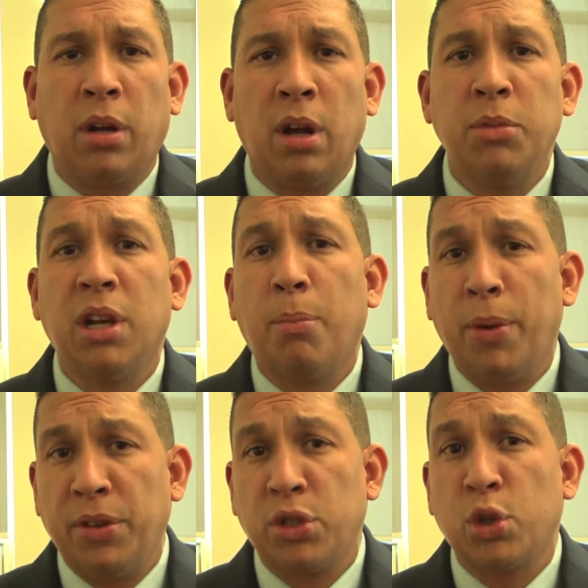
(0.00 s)
comes up
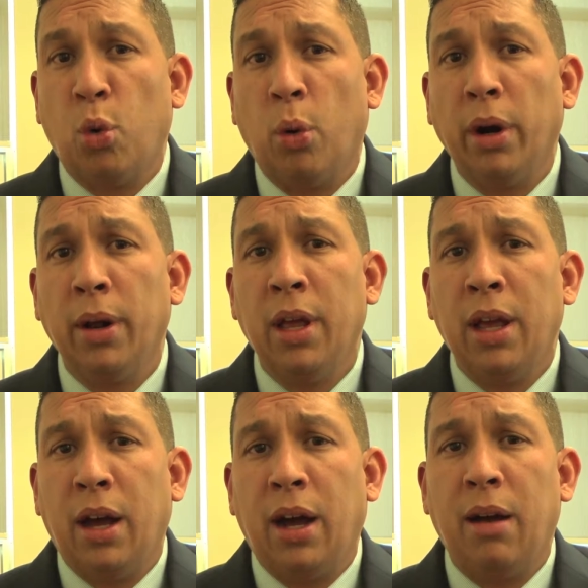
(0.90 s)
with a score,
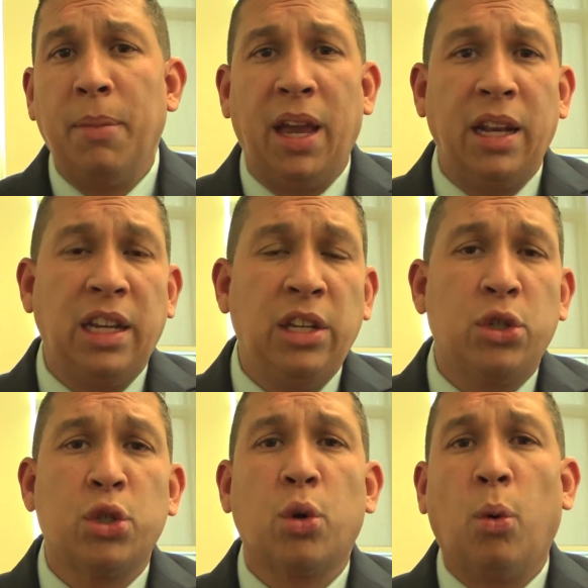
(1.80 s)
and
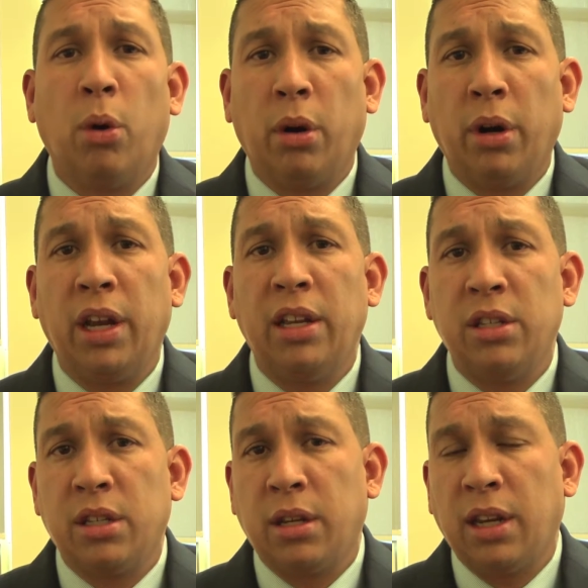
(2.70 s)
each score
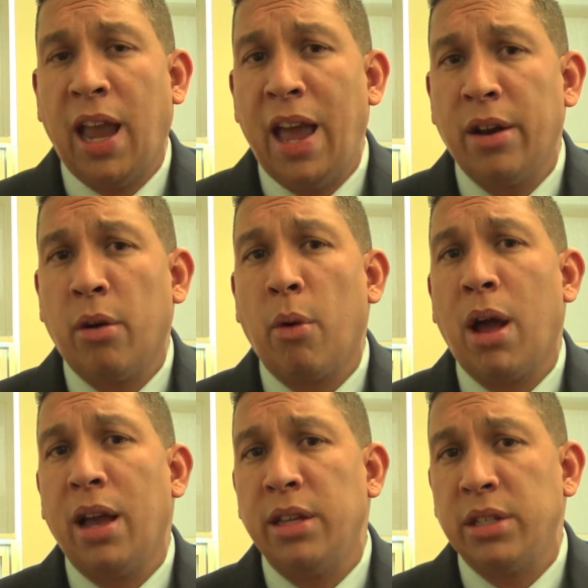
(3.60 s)
is
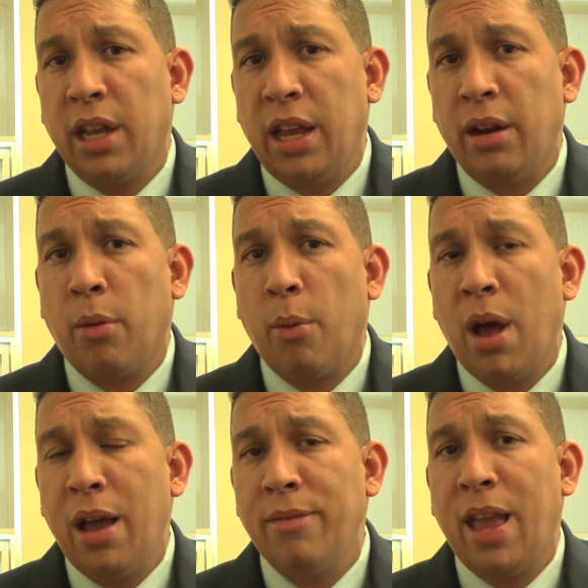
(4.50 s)
categorized and
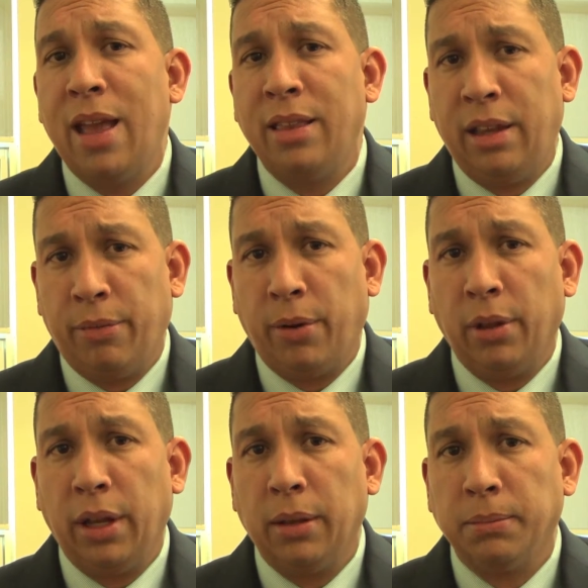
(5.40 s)
arrived at
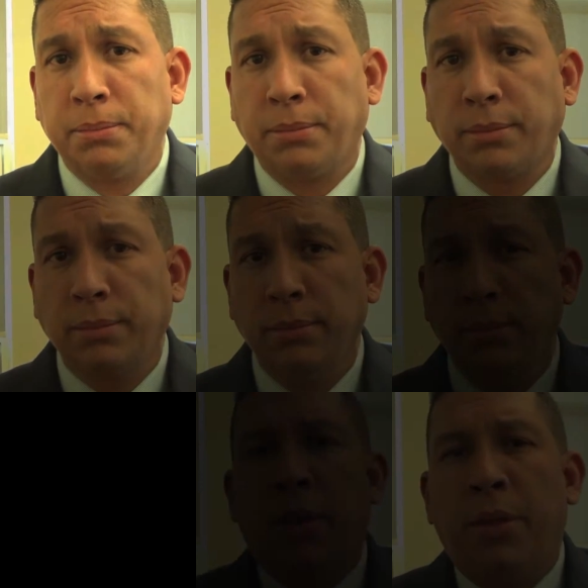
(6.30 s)
differently.
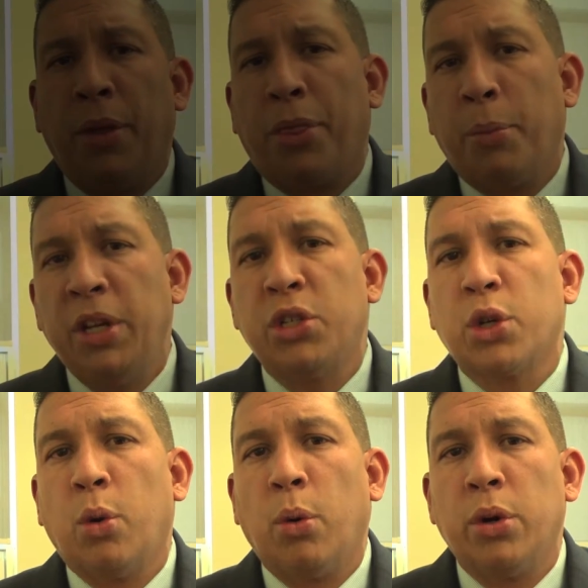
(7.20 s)
The three
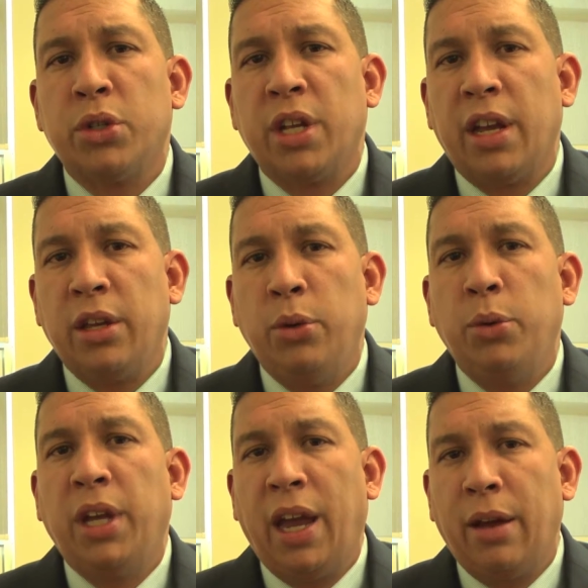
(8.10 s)
scores that
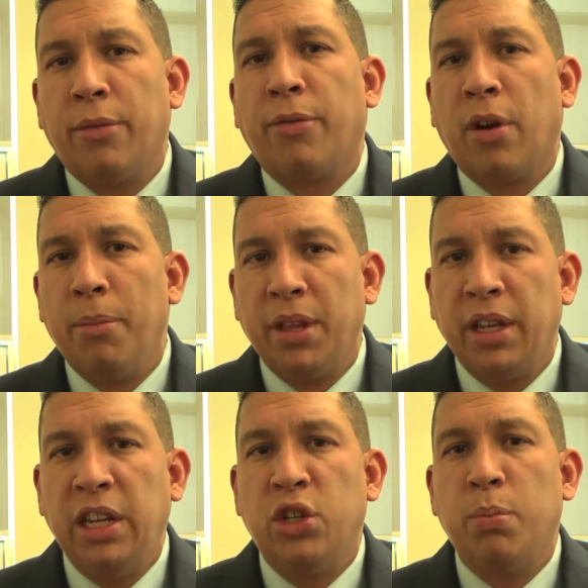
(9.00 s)
you get from
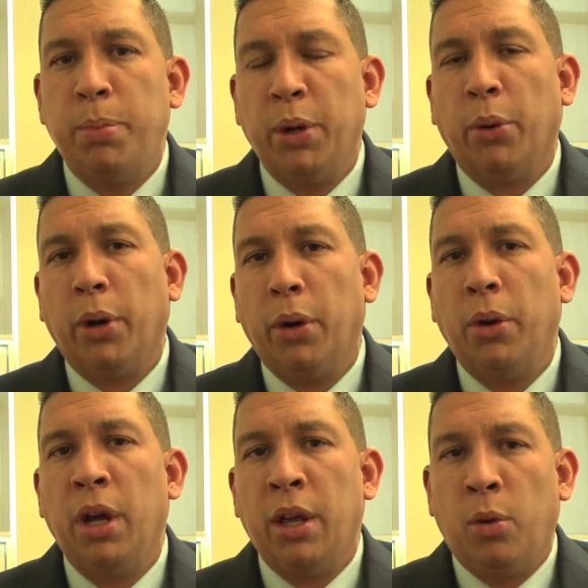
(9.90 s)
each
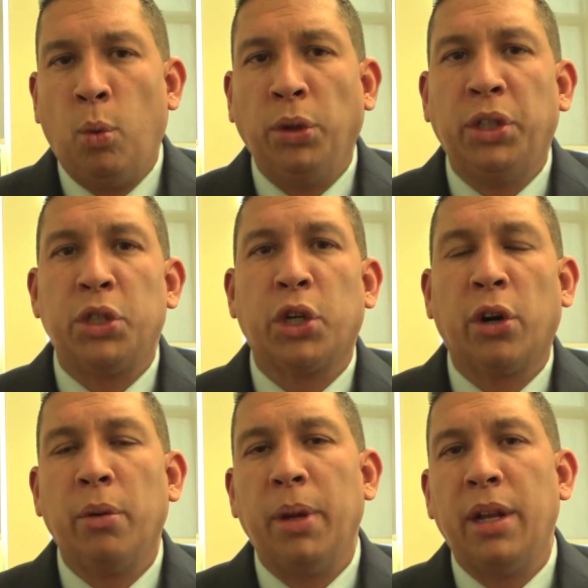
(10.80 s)
bureau will
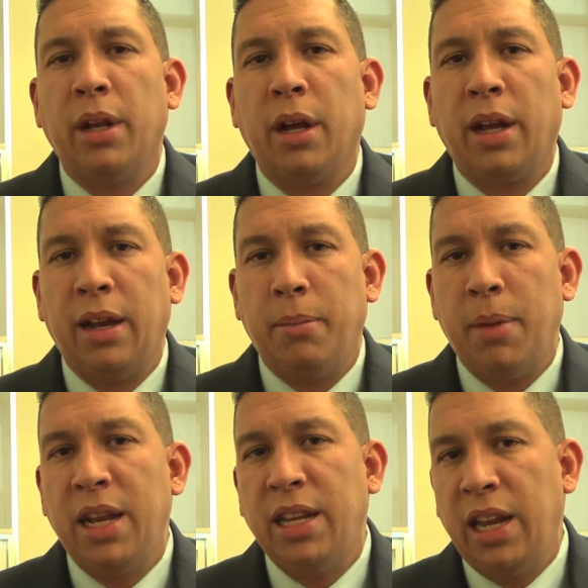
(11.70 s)
determine, in
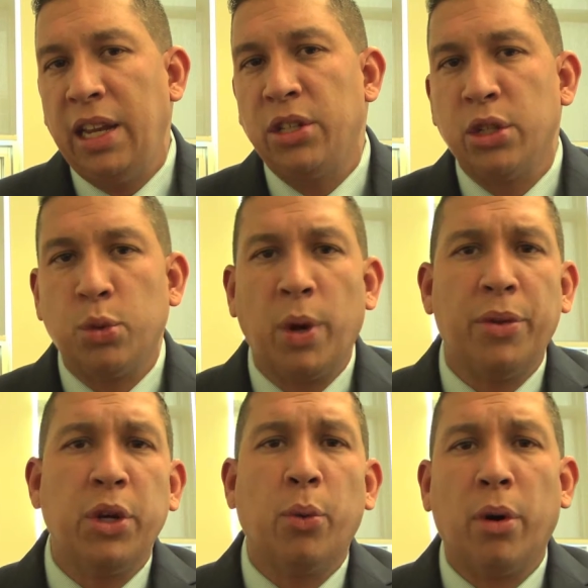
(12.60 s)
many cases,
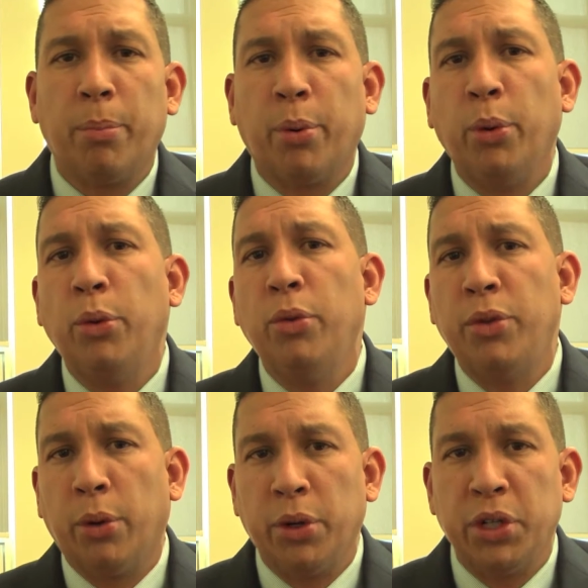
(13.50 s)
whether you were
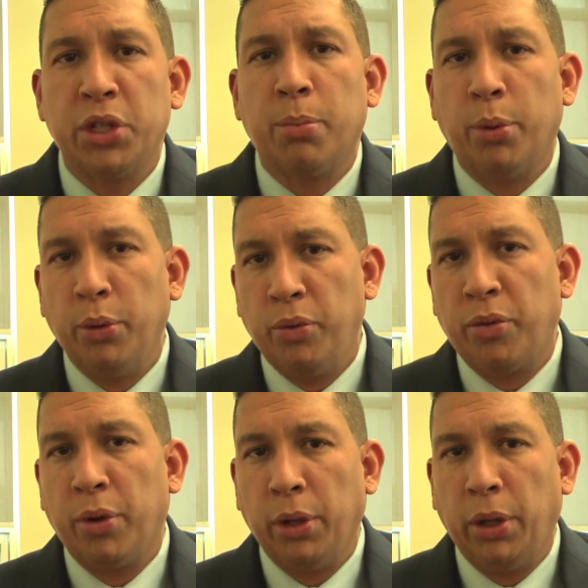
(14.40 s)
approved or disapproved
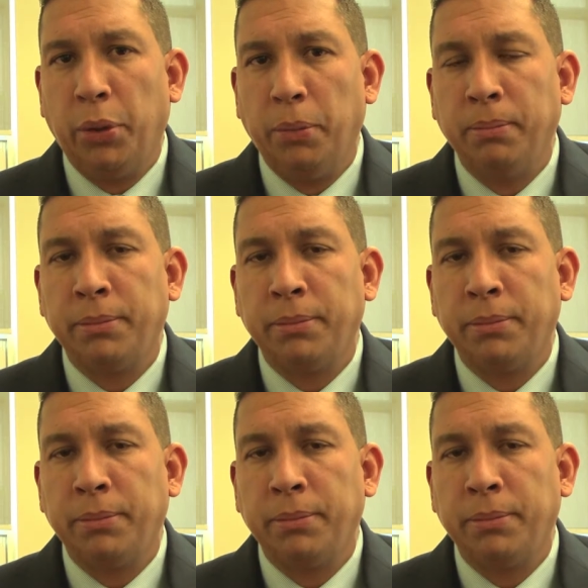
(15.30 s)
for a loan.